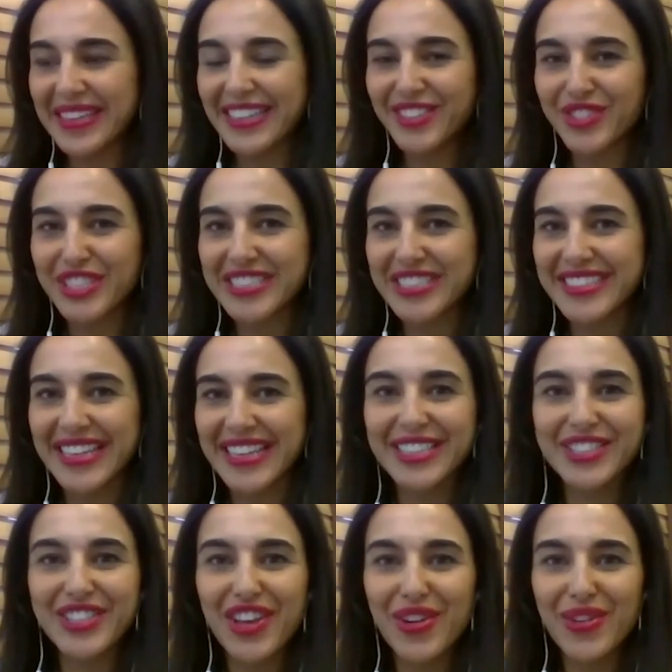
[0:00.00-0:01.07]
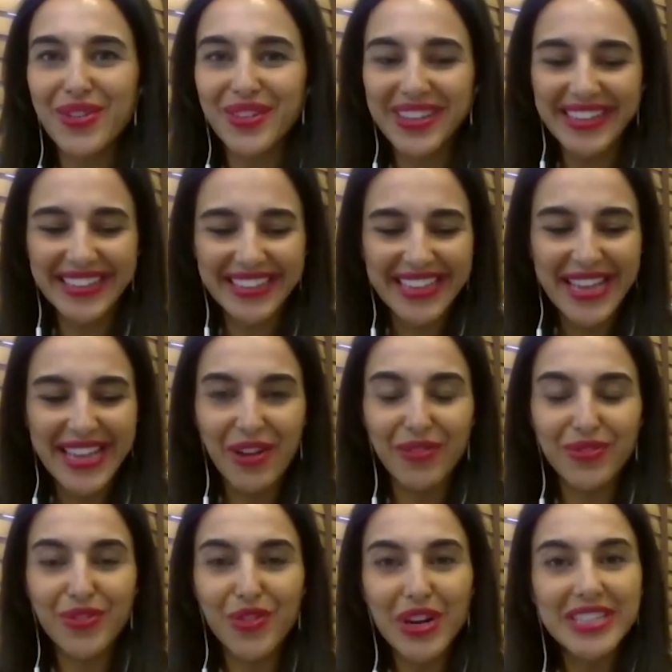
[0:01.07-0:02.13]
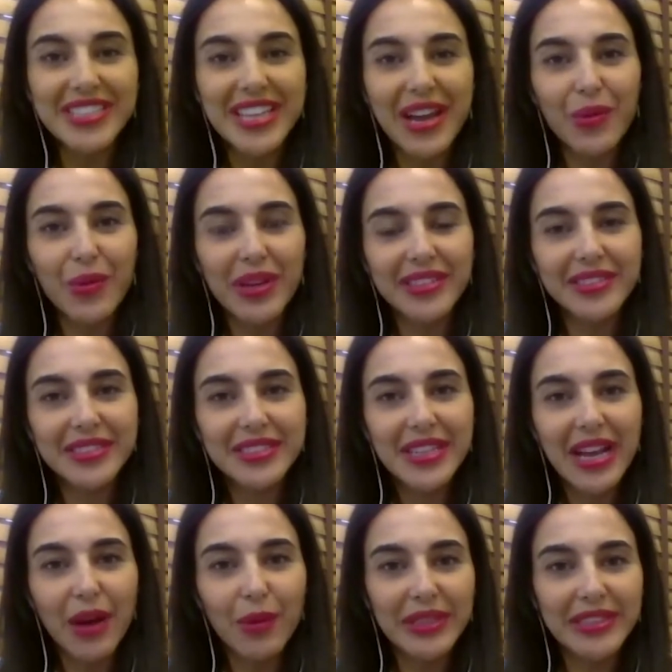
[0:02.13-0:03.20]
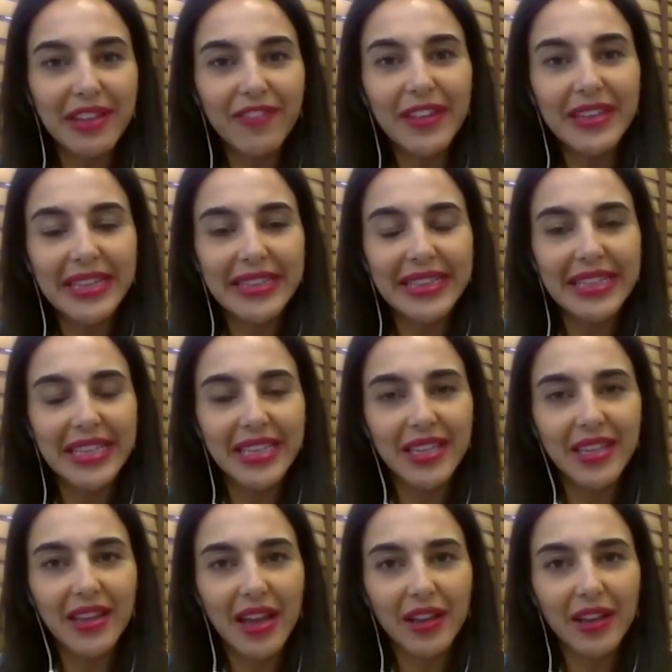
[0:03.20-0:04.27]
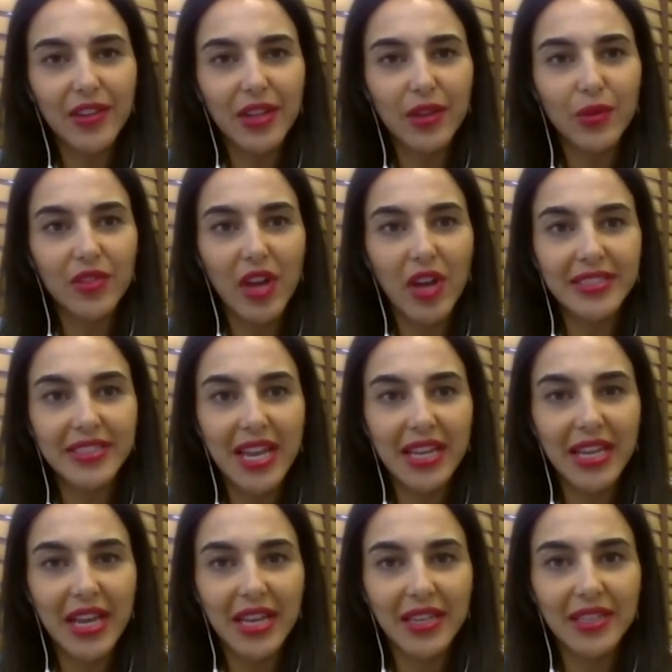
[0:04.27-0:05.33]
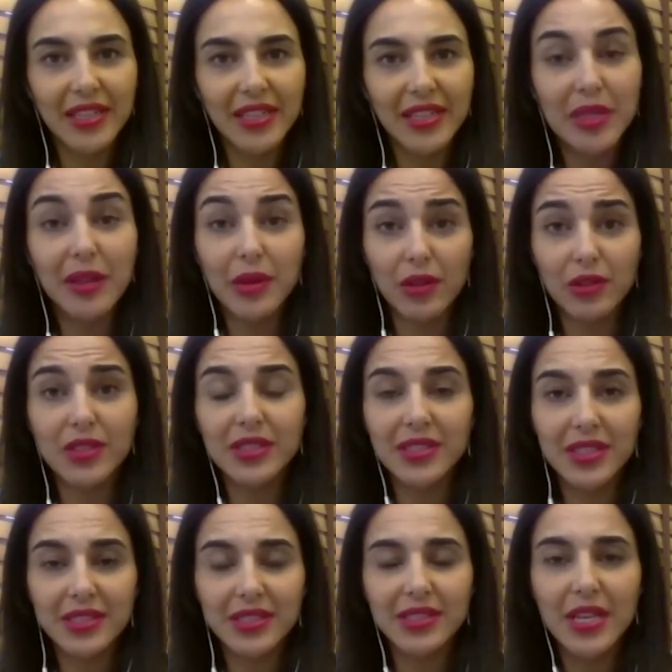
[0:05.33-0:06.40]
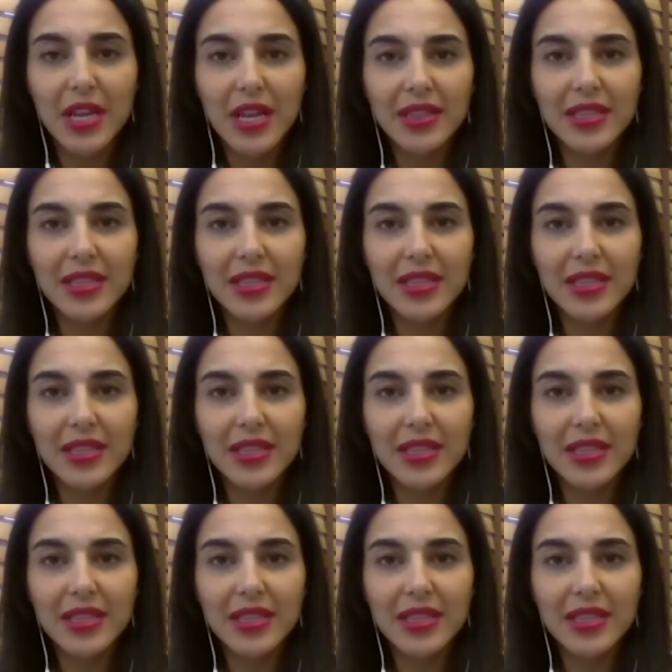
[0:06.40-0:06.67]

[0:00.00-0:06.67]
Interesting. So, of course, I would definitely agree with Aitana and Yasmina, because it's